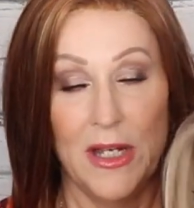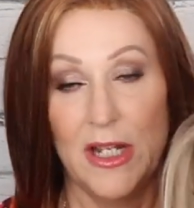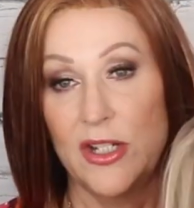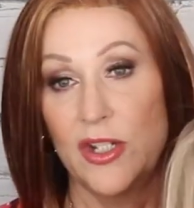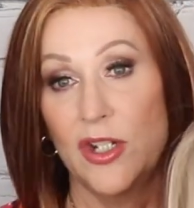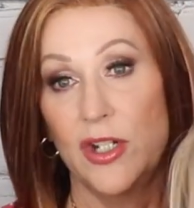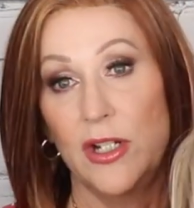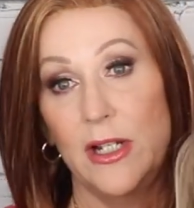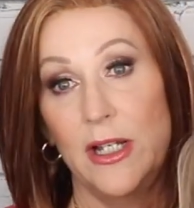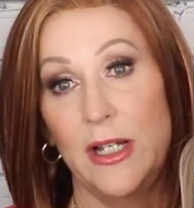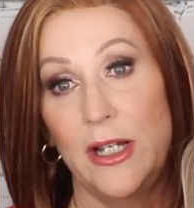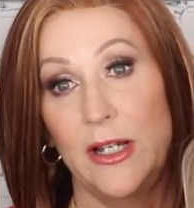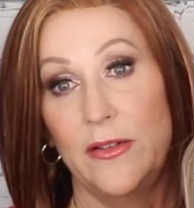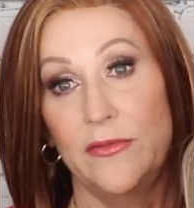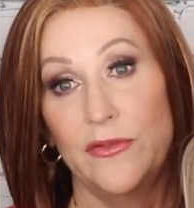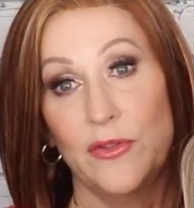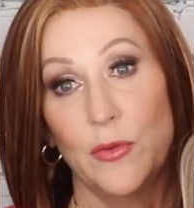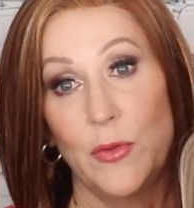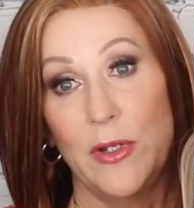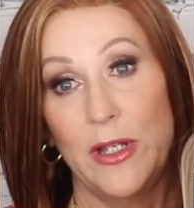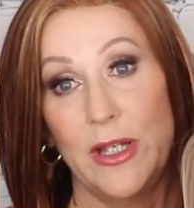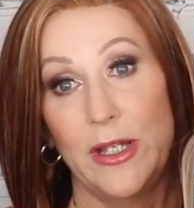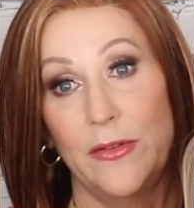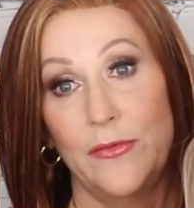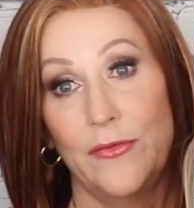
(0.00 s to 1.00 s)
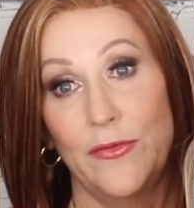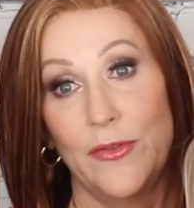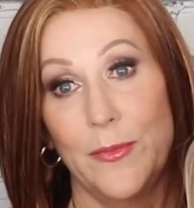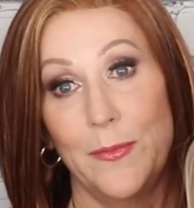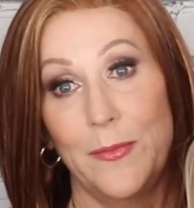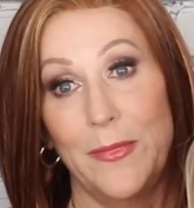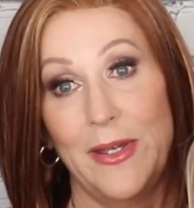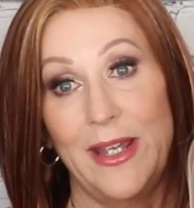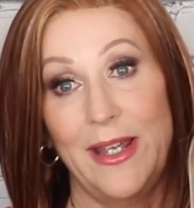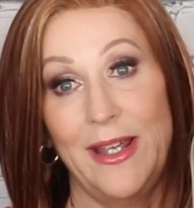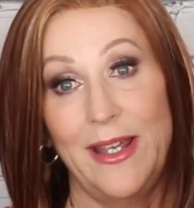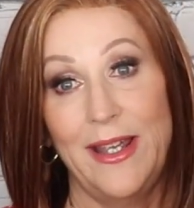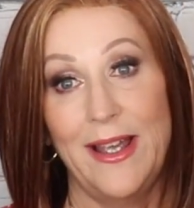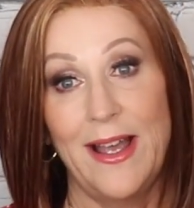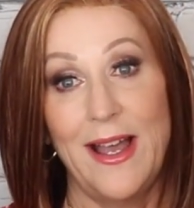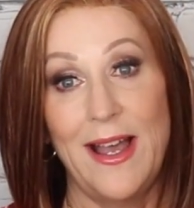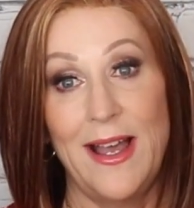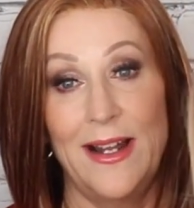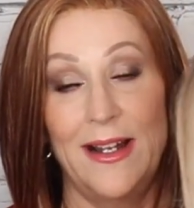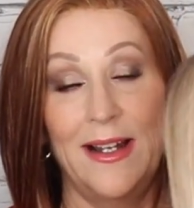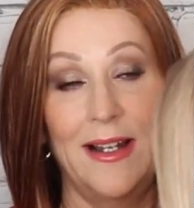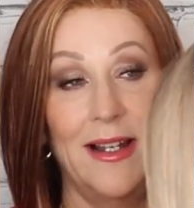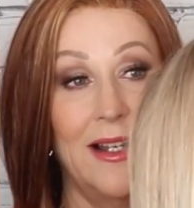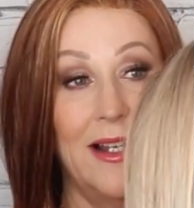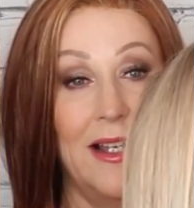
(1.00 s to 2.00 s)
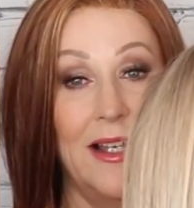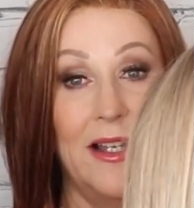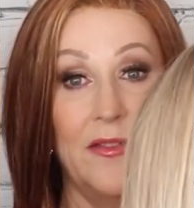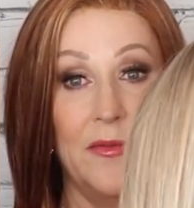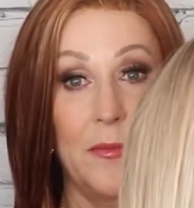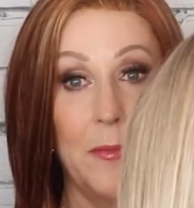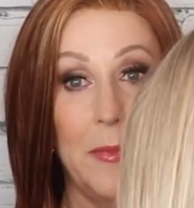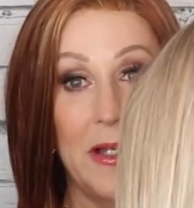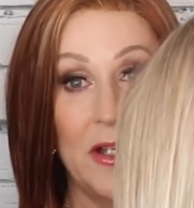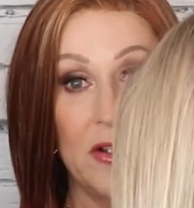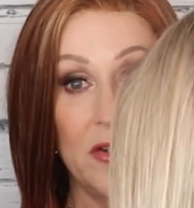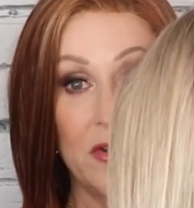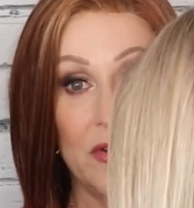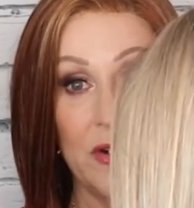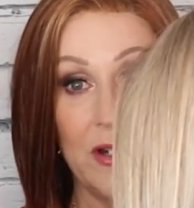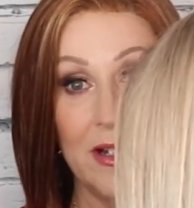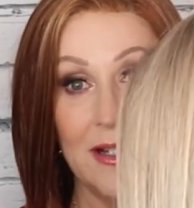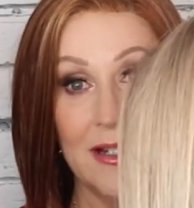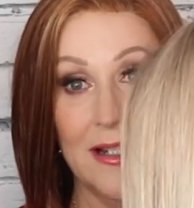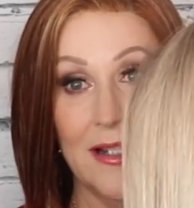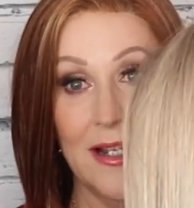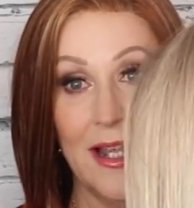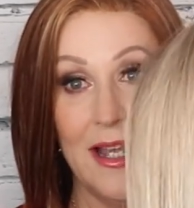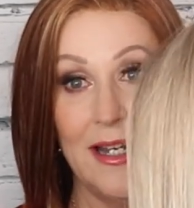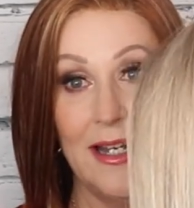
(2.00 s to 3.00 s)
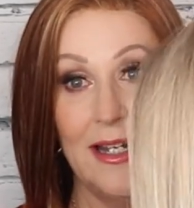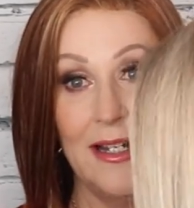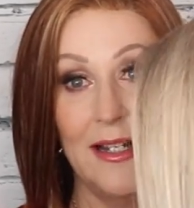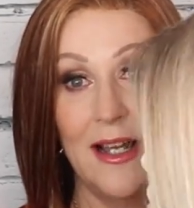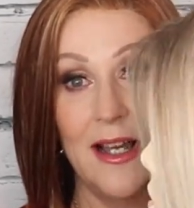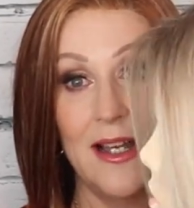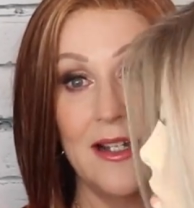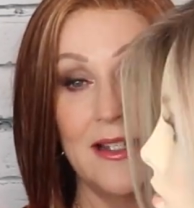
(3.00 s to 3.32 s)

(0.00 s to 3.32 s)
Much loved wig for me. I love BelleTress Lady